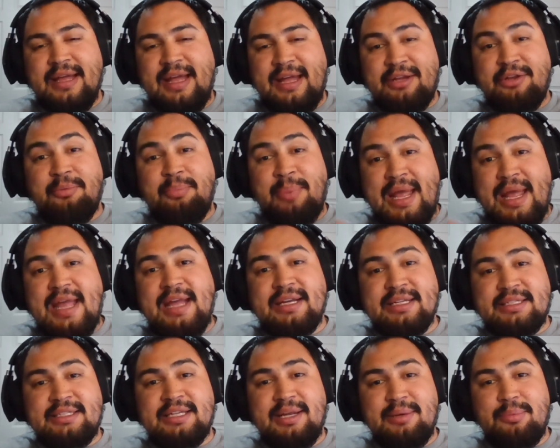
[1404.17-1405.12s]
and you're paying
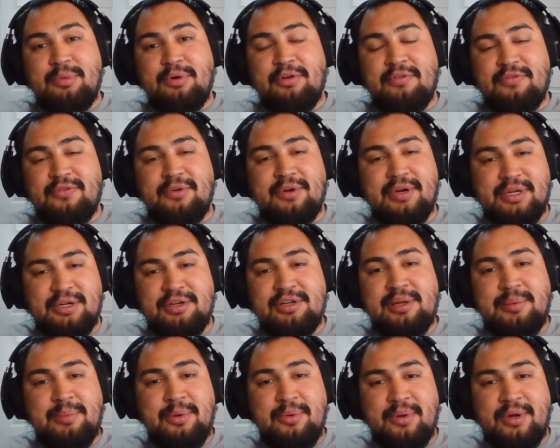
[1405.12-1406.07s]
a ton more for it don't
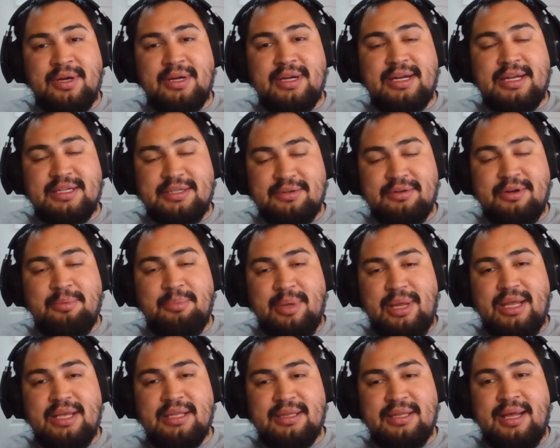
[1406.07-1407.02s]
get me wrong guys you are
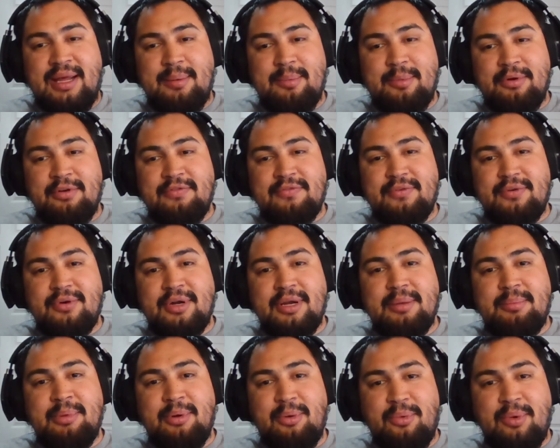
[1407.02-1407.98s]
paying a lot more for
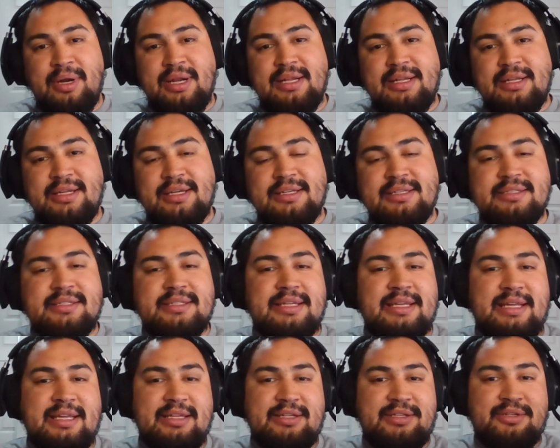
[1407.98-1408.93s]
it but what it does
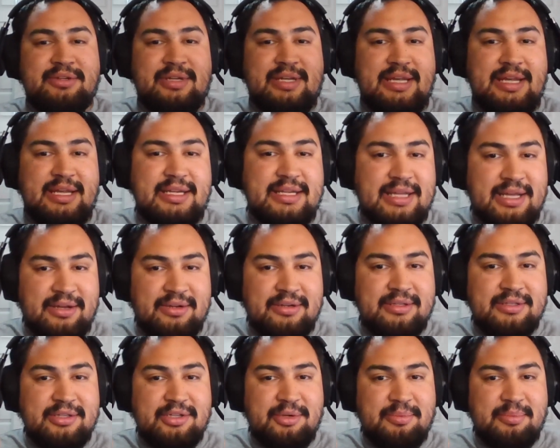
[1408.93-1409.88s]
it gets your heat down
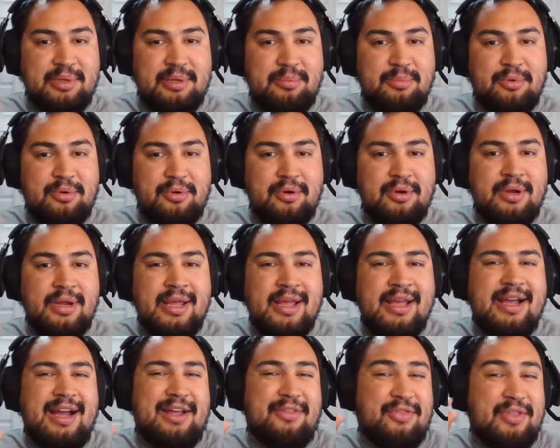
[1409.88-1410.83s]
a little bit more
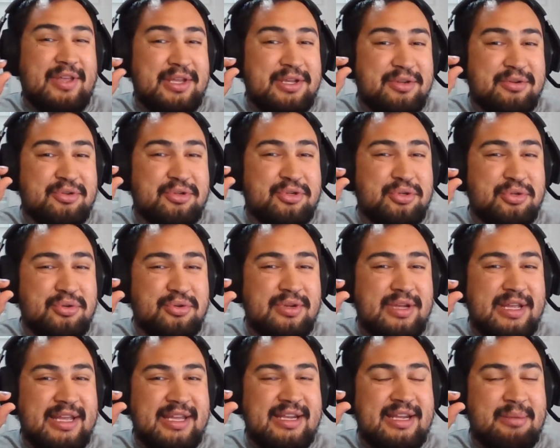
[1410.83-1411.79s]
i think you do
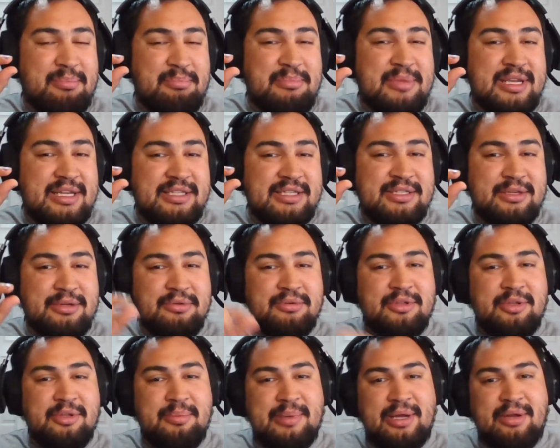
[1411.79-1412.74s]
get a
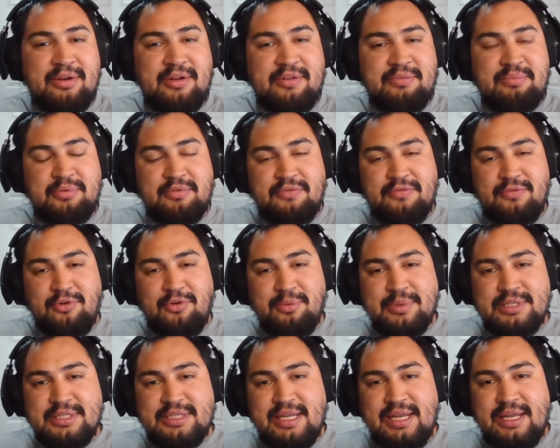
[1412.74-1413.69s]
minuscule amount of
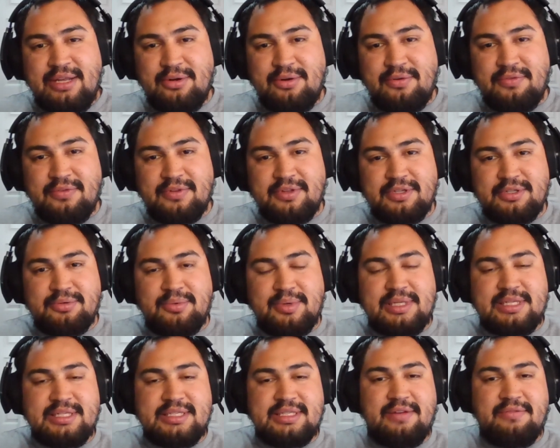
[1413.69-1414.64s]
performance gain over the
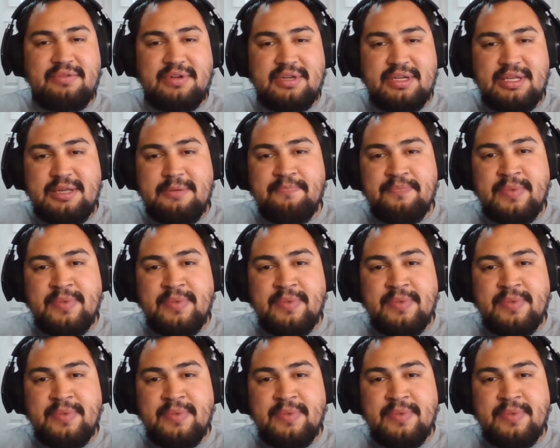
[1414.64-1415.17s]
2070